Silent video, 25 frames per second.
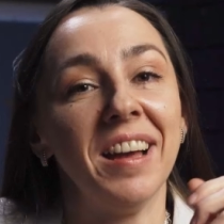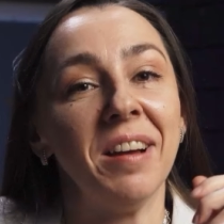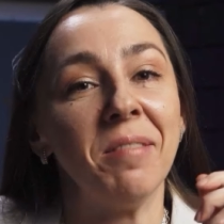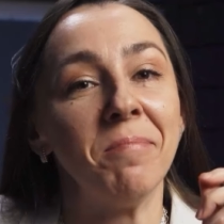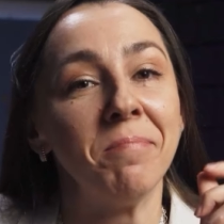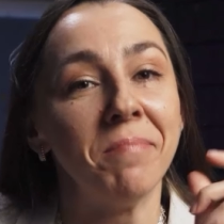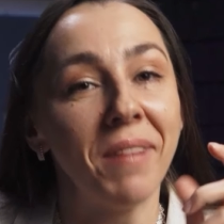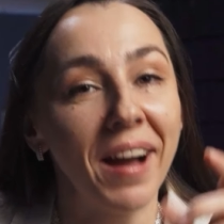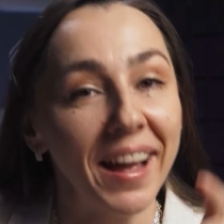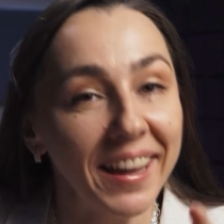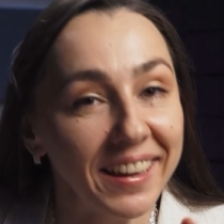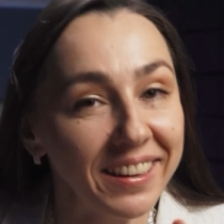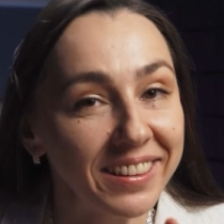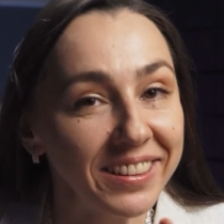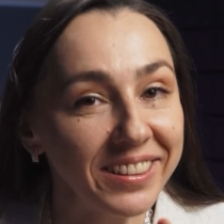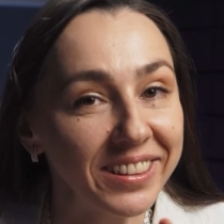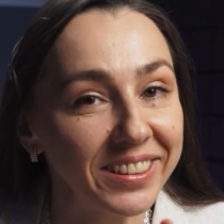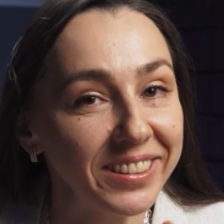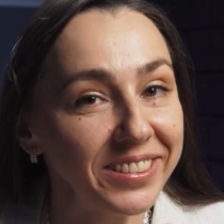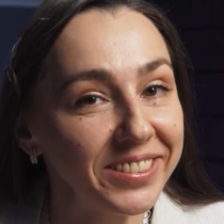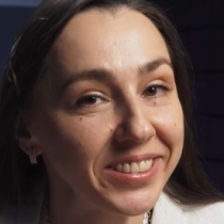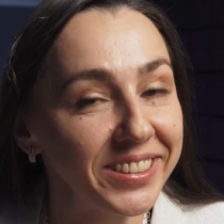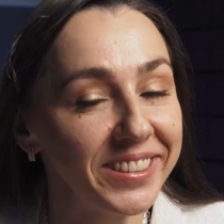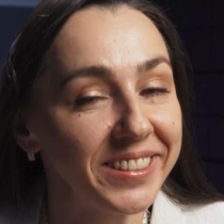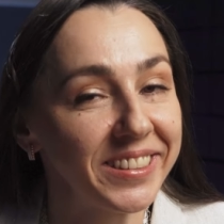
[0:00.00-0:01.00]
My
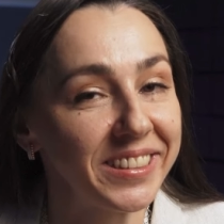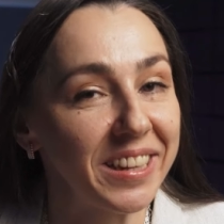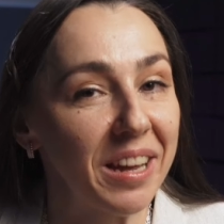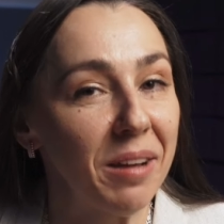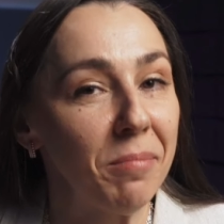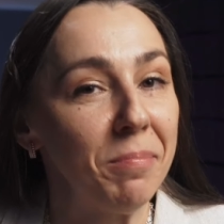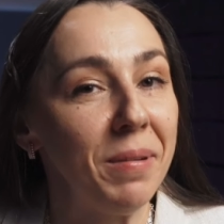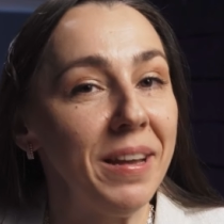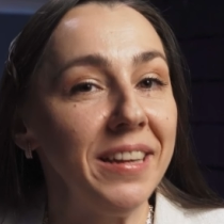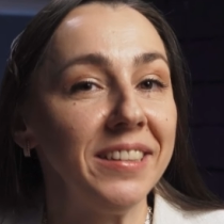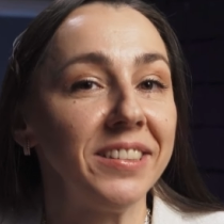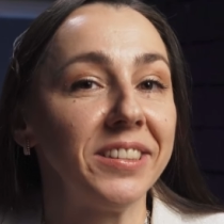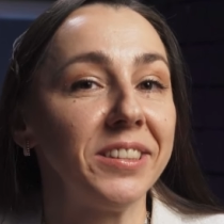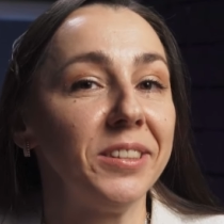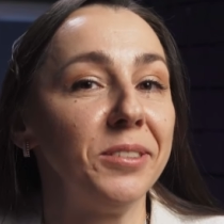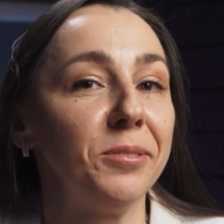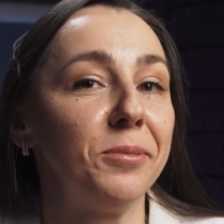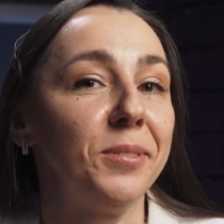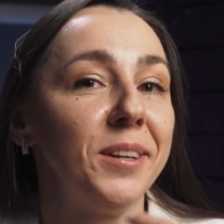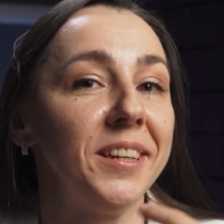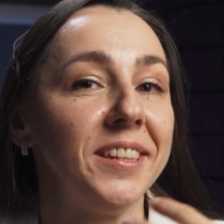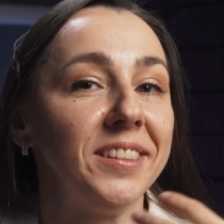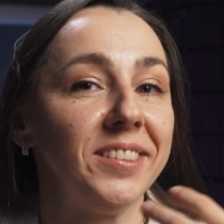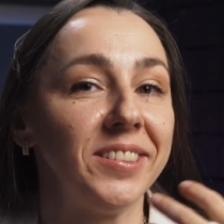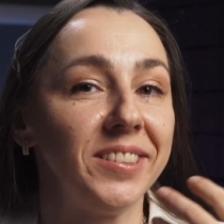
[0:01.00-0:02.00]
conclusions are based on
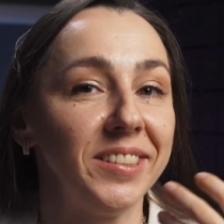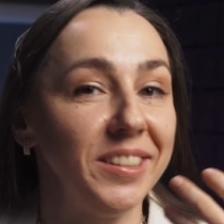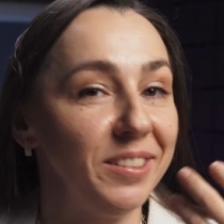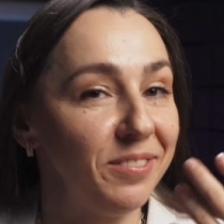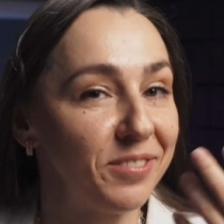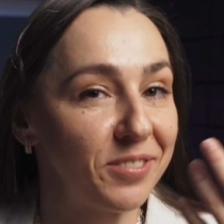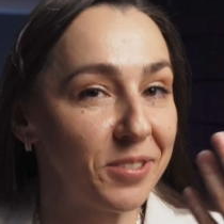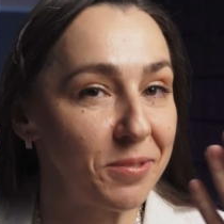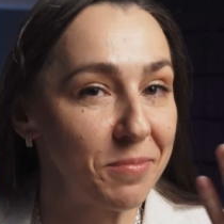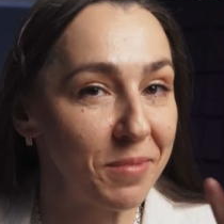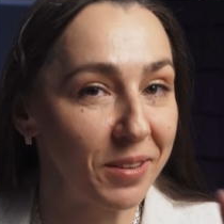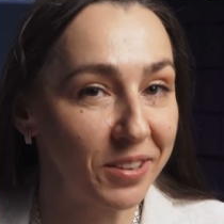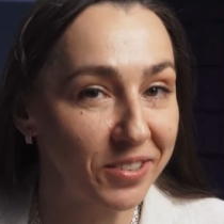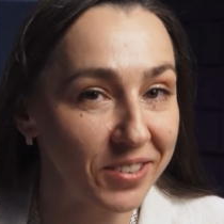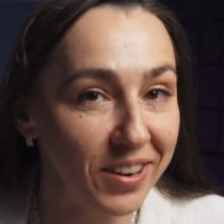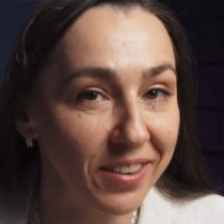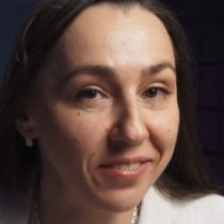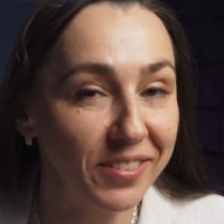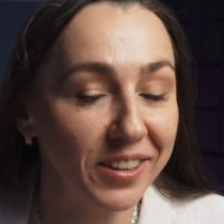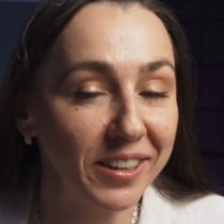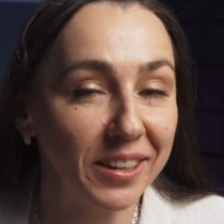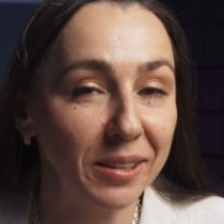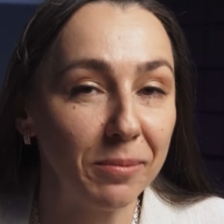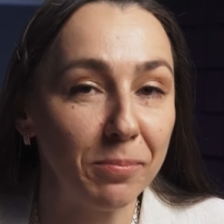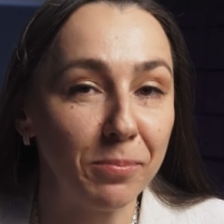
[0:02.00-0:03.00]
what I see from a
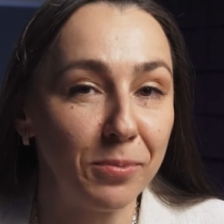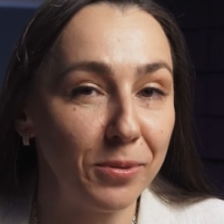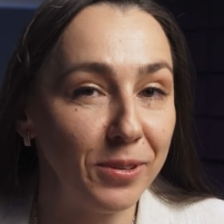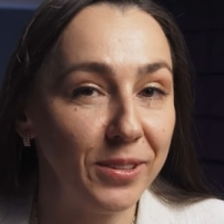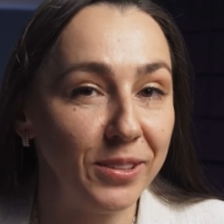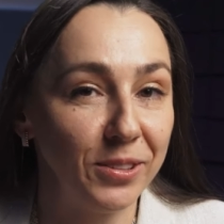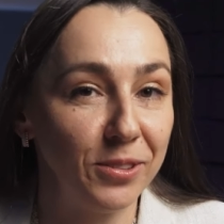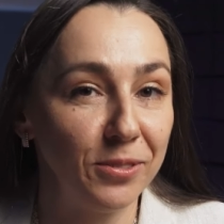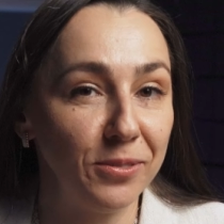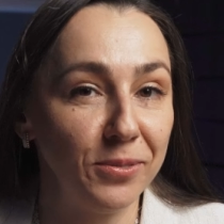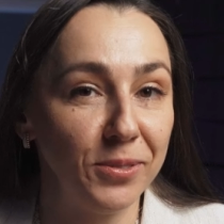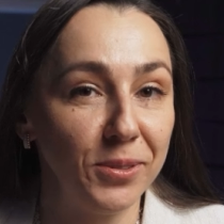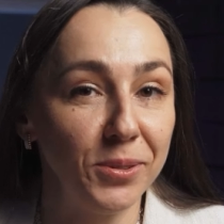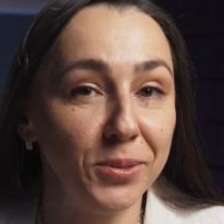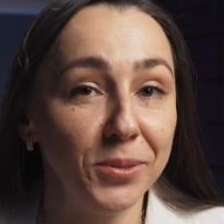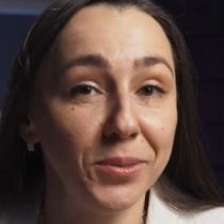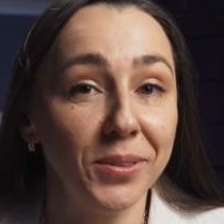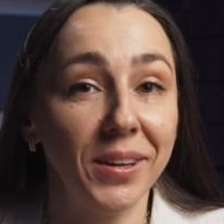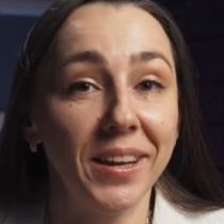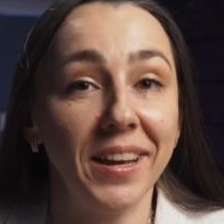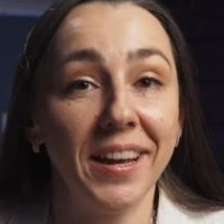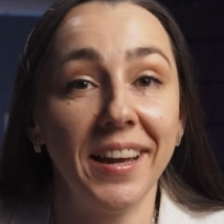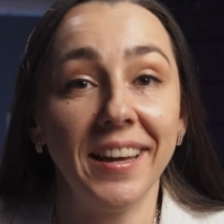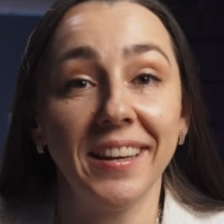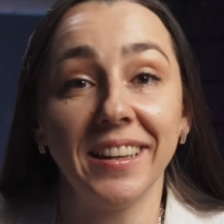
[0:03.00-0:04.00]
graphical point of
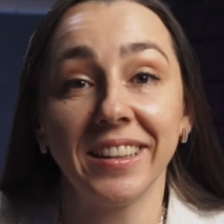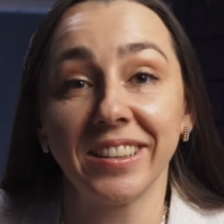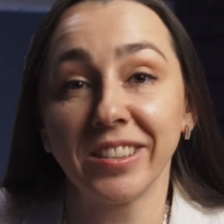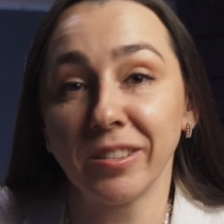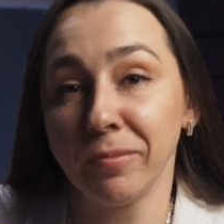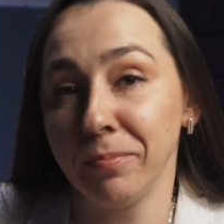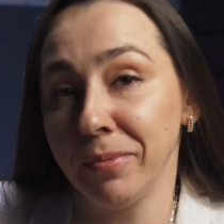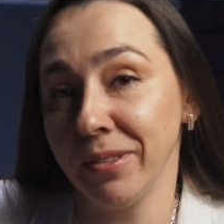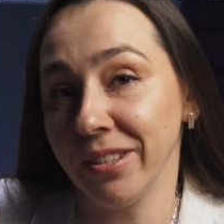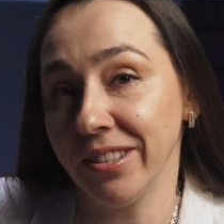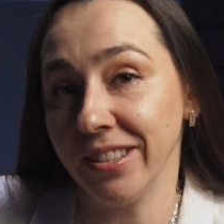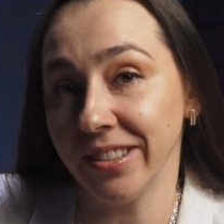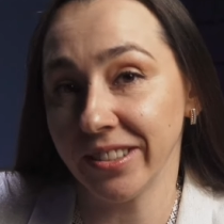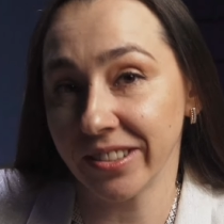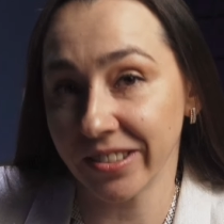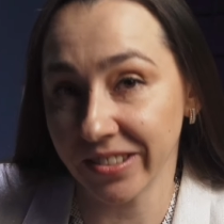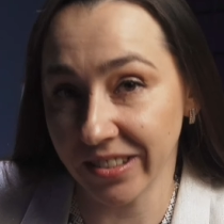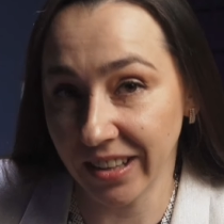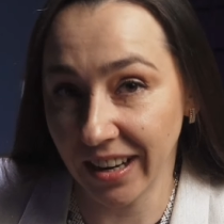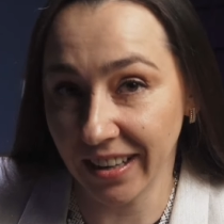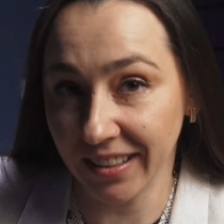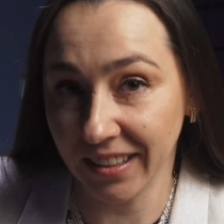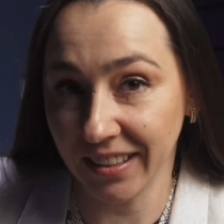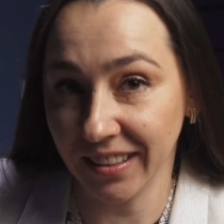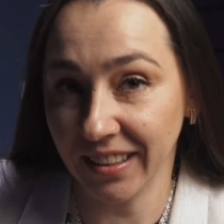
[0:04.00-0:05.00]
view and experience
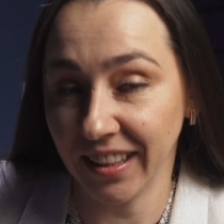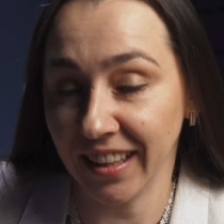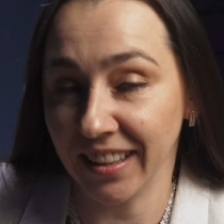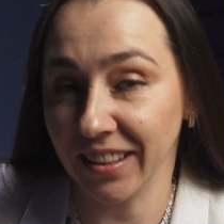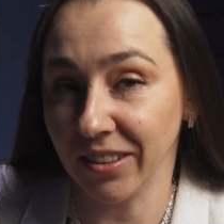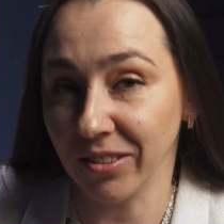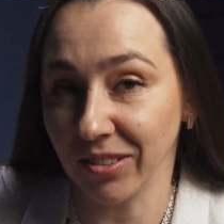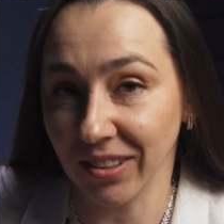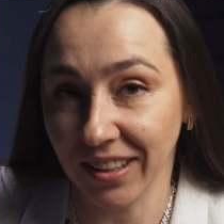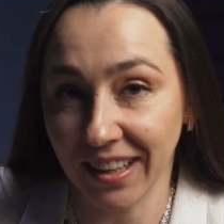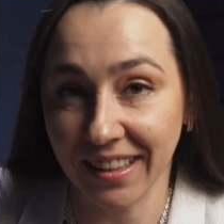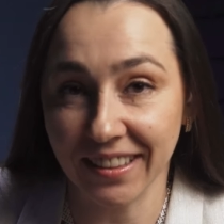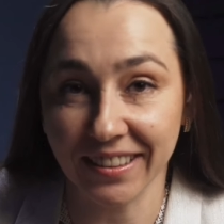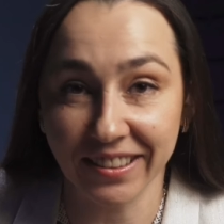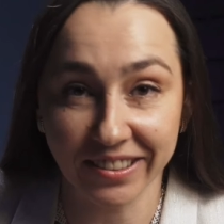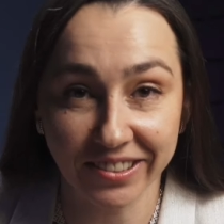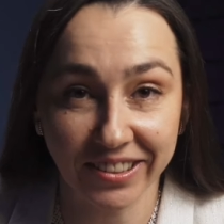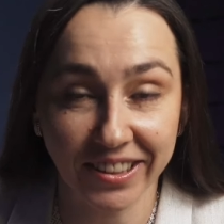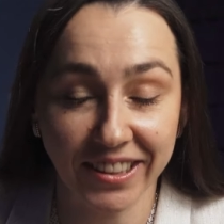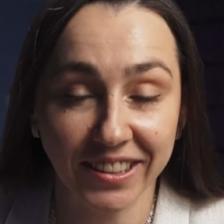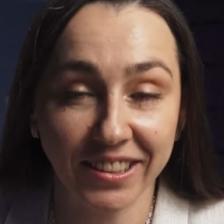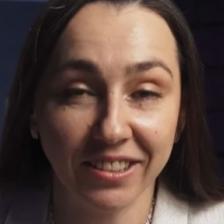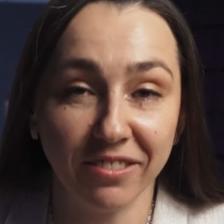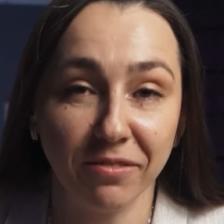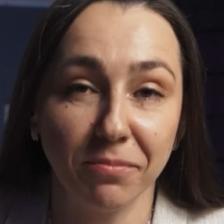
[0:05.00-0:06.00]
running an online
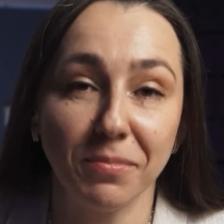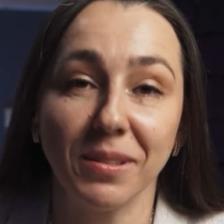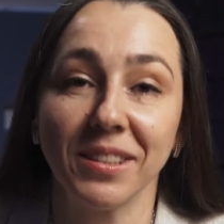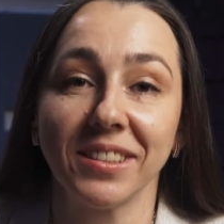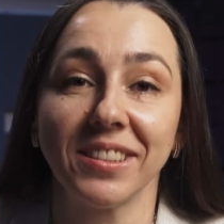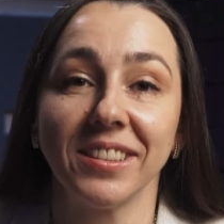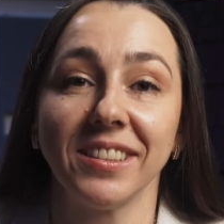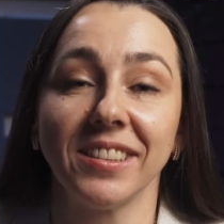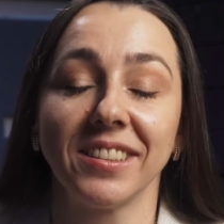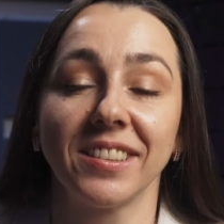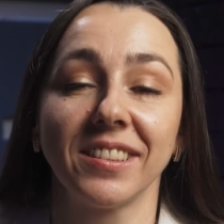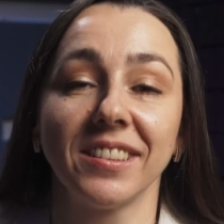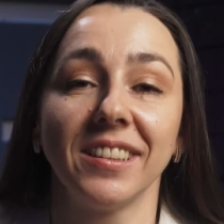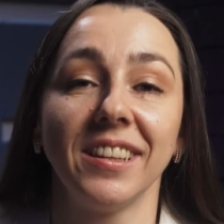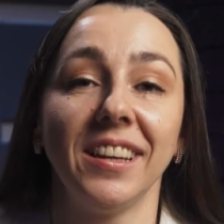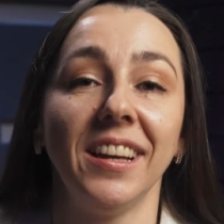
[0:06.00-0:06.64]
creative business.